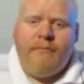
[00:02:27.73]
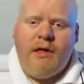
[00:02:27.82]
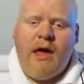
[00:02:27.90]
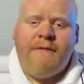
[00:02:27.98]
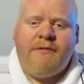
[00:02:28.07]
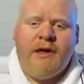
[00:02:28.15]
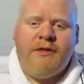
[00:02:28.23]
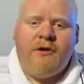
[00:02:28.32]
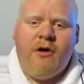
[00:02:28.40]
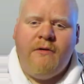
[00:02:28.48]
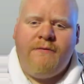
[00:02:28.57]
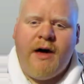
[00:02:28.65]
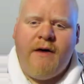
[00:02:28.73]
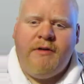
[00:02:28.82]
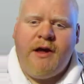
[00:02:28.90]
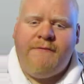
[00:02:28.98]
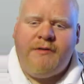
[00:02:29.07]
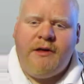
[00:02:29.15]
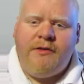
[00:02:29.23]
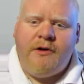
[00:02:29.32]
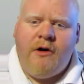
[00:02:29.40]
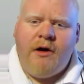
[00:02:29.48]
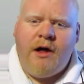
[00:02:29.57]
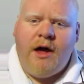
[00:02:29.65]
FC35 and
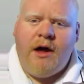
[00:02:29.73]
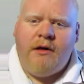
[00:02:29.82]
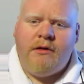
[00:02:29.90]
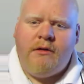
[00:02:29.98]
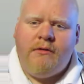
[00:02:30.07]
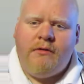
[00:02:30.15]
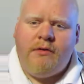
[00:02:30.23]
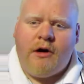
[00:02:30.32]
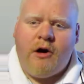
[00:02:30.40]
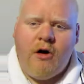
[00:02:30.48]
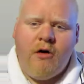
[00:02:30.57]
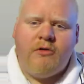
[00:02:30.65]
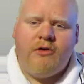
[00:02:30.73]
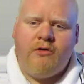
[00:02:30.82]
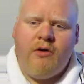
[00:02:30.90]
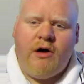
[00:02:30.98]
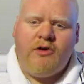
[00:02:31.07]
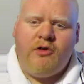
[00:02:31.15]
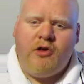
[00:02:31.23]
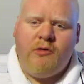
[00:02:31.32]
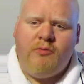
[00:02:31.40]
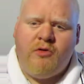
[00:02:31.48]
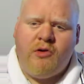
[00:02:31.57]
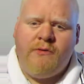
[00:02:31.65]
FC38, the current generation
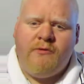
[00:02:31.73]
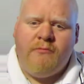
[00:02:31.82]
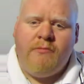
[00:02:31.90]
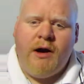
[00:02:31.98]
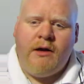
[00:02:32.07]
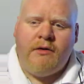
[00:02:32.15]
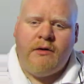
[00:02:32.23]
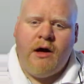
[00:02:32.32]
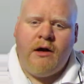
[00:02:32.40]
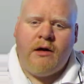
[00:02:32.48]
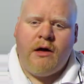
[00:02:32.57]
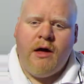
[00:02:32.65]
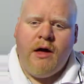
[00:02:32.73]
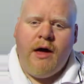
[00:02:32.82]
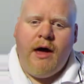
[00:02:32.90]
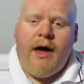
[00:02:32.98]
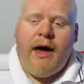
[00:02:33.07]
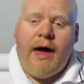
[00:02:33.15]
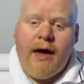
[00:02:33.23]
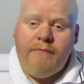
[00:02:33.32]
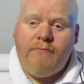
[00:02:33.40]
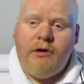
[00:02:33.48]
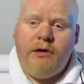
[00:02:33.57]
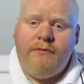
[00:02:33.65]
super zooms from Panasonic,
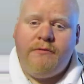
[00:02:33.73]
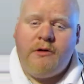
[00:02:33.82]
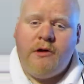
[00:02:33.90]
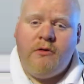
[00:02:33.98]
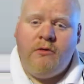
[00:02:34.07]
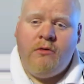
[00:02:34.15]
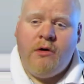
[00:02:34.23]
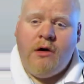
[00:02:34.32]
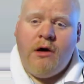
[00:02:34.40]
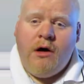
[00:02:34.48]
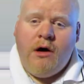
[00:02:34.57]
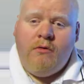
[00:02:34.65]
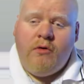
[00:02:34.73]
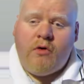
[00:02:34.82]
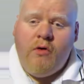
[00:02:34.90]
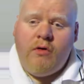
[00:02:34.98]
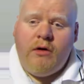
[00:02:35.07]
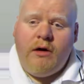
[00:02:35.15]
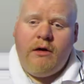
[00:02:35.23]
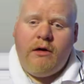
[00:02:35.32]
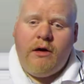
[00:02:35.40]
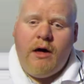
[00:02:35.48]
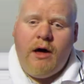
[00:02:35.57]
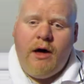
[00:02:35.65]
have moved to recording
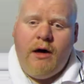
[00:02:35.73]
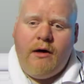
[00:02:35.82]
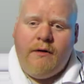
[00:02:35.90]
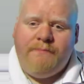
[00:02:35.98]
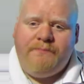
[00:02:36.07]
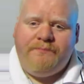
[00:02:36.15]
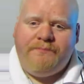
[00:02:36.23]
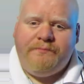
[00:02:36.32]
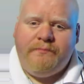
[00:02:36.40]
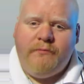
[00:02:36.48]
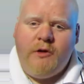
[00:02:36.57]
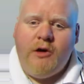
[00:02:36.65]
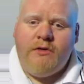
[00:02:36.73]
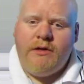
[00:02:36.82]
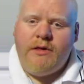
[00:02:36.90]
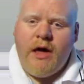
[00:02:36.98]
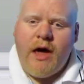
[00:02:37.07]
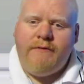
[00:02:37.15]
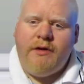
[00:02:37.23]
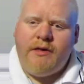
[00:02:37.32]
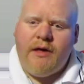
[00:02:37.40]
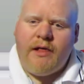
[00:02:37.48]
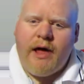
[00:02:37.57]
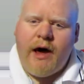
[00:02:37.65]
using the
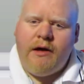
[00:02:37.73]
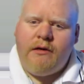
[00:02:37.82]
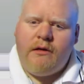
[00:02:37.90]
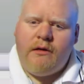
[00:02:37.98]
ABC Lite